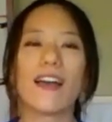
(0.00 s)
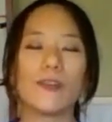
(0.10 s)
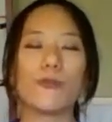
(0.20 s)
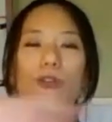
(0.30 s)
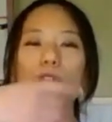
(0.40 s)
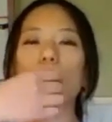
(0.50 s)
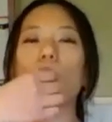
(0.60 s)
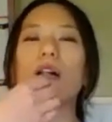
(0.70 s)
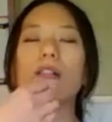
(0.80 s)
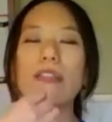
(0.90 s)
And when you
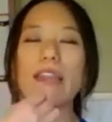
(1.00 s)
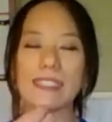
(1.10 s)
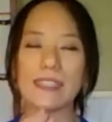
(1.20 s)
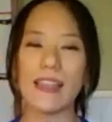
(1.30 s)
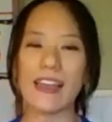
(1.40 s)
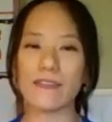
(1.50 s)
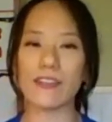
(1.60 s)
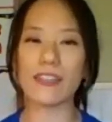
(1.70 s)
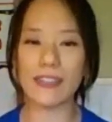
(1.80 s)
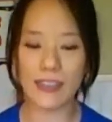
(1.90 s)
swallow that
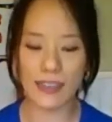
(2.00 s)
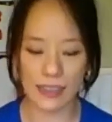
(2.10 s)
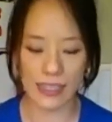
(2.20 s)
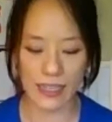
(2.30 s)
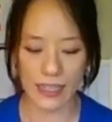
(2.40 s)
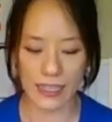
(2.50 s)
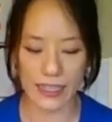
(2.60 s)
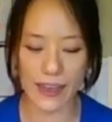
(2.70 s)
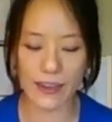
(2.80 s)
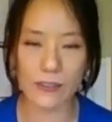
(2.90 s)
saliva, leading it
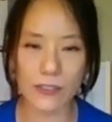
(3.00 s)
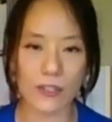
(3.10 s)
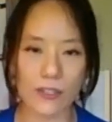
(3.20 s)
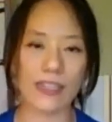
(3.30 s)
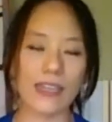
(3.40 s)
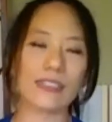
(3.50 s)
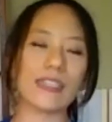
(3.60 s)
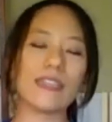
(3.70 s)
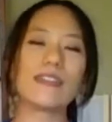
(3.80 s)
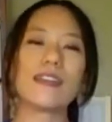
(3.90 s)
down to your
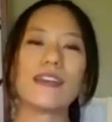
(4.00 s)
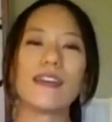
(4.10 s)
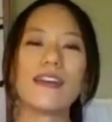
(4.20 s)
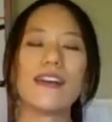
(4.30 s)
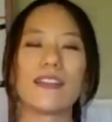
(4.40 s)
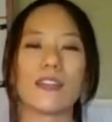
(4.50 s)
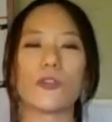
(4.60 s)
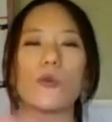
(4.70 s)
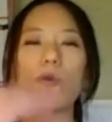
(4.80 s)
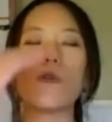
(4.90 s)
dantian, this
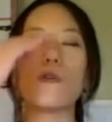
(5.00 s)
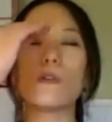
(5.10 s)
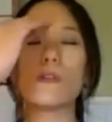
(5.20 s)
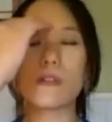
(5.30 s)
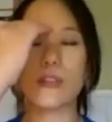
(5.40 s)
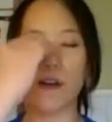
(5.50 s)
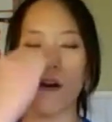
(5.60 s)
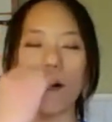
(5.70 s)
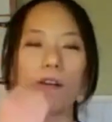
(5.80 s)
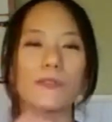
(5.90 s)
cools and
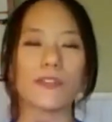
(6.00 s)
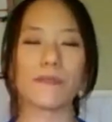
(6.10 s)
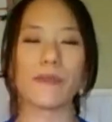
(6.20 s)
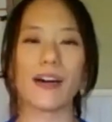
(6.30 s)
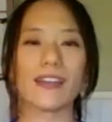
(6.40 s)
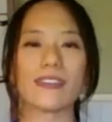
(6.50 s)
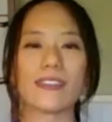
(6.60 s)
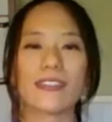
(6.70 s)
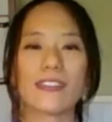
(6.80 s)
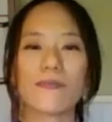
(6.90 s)
calms your mind.
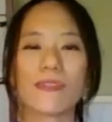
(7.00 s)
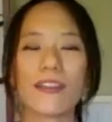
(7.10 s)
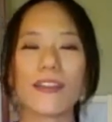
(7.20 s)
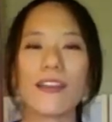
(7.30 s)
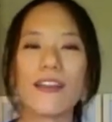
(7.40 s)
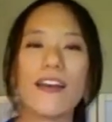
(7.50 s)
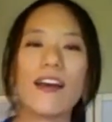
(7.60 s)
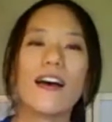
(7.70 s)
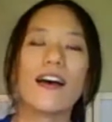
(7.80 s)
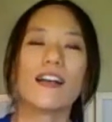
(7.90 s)

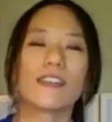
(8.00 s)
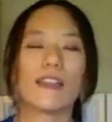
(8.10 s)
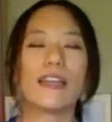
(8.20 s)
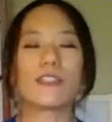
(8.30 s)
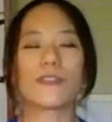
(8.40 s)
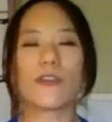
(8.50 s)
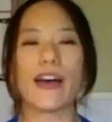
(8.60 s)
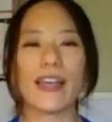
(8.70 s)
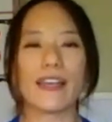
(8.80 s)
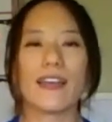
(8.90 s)
So let's
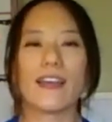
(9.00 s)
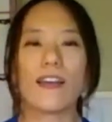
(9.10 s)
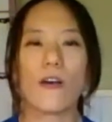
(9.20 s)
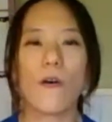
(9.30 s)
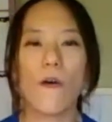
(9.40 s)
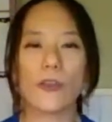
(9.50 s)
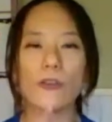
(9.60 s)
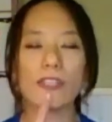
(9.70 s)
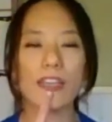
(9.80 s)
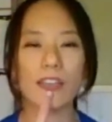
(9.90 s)
try
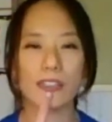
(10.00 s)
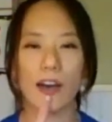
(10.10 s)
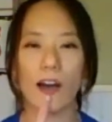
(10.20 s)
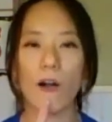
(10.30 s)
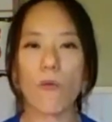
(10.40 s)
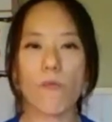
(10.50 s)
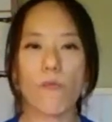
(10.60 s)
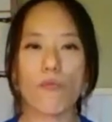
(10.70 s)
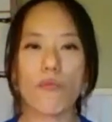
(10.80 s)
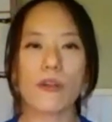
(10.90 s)
using your tongue,
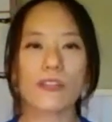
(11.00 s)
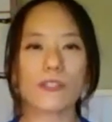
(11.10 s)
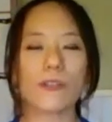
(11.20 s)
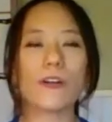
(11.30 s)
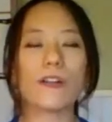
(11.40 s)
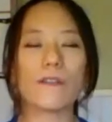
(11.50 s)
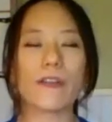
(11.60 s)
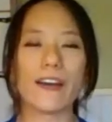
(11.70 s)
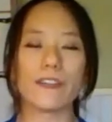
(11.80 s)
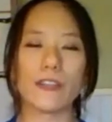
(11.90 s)
circle
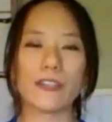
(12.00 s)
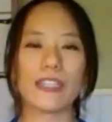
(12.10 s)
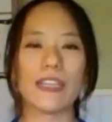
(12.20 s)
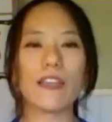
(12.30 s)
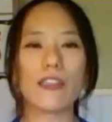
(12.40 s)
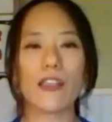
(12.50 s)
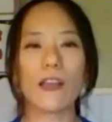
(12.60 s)
around your teeth,